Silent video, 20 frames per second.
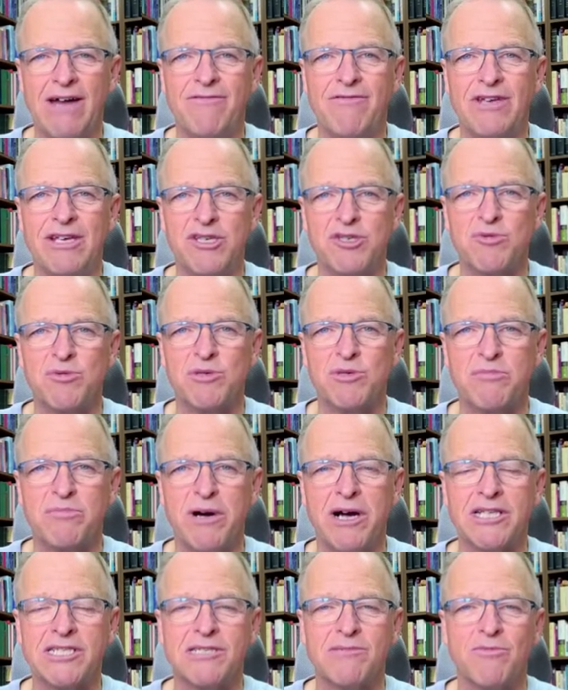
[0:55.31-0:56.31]
He's
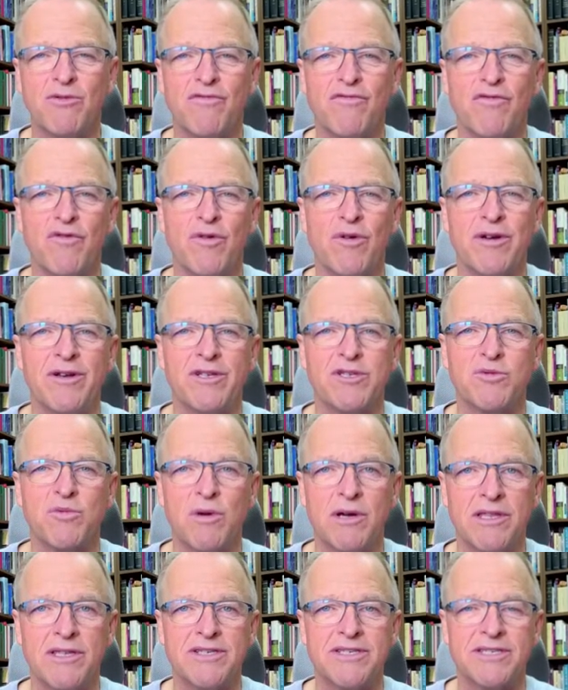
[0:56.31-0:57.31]
responsible for it, as
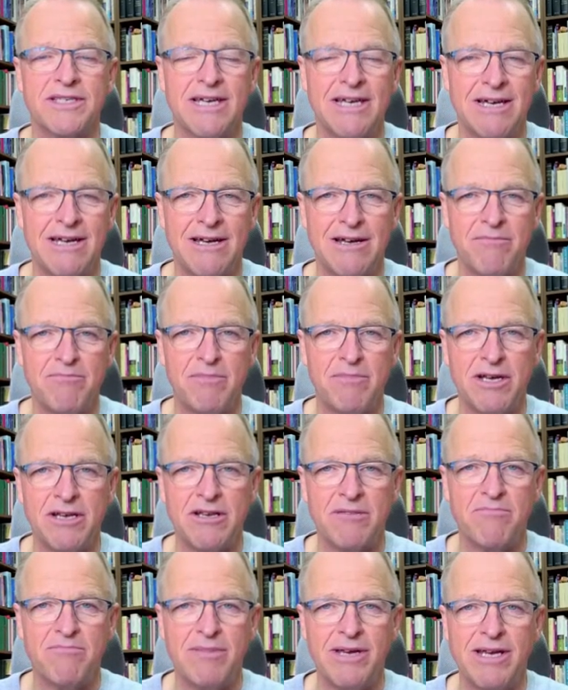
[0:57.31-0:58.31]
well as
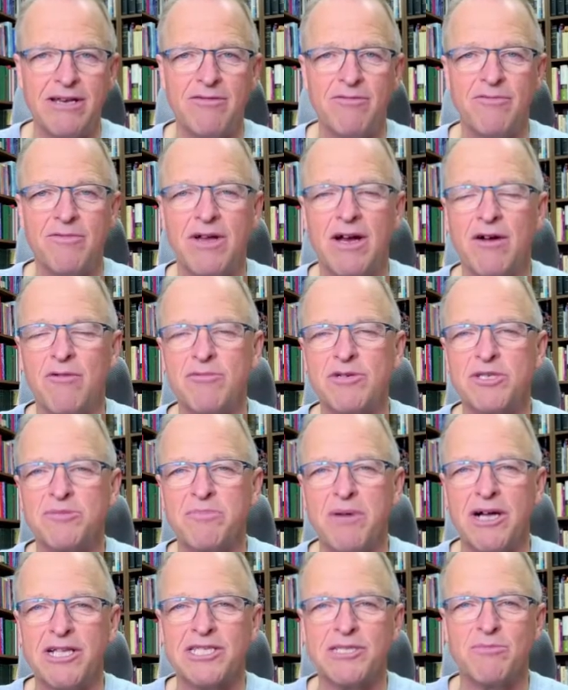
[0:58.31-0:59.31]
being
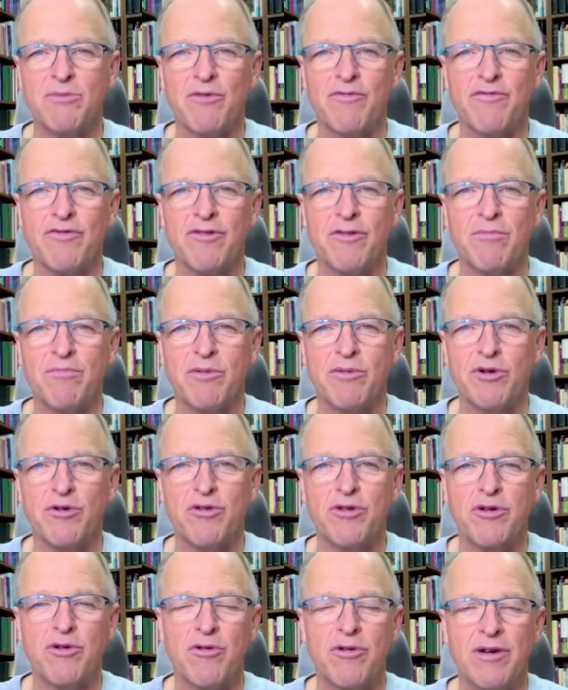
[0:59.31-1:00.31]
responsible for the birth,
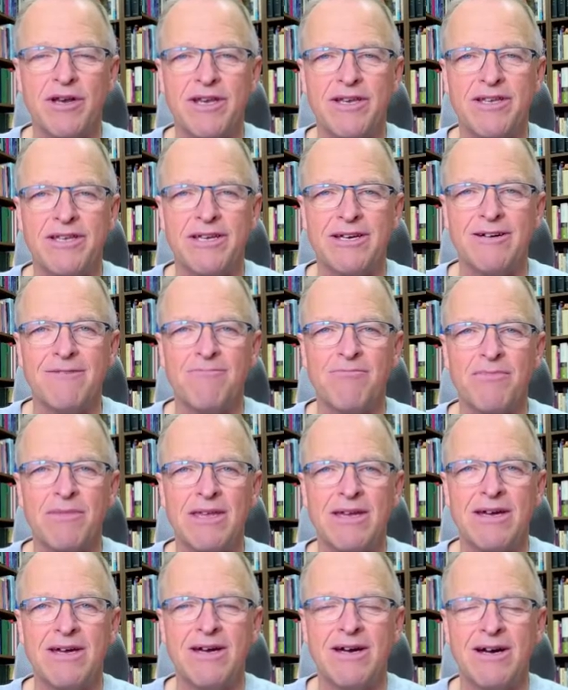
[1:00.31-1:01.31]
according to
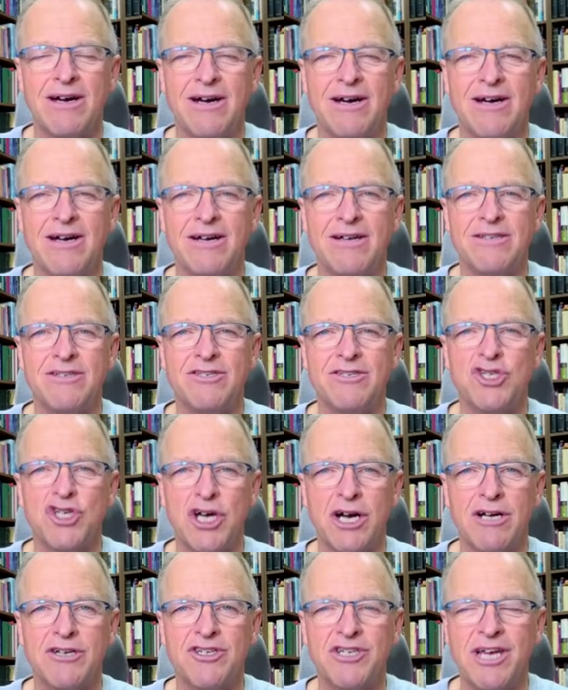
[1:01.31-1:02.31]

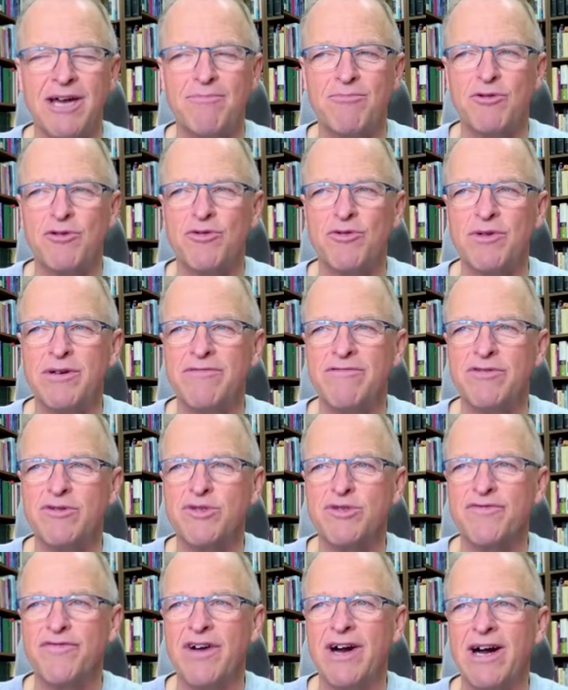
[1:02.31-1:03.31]
John chapter 3, verse
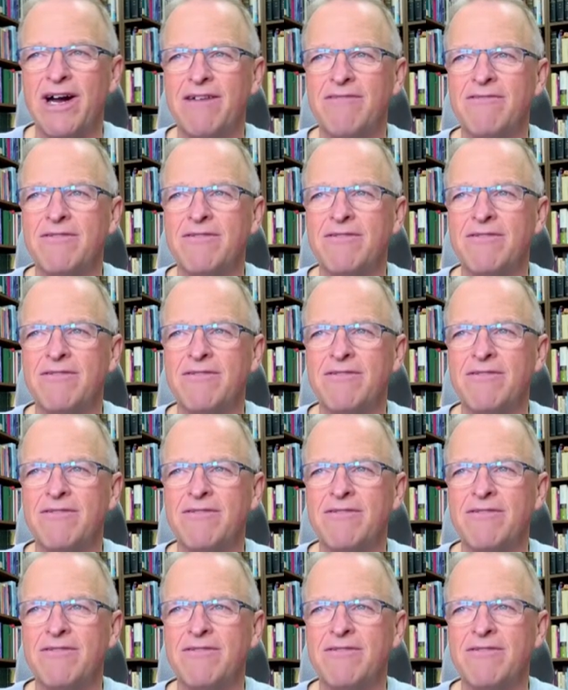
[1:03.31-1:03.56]
5.